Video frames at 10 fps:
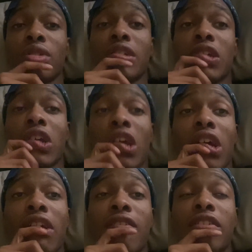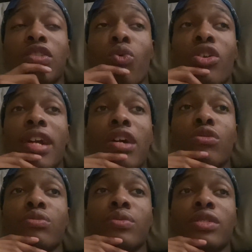week and just work
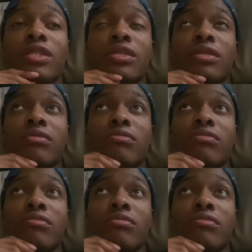out and just,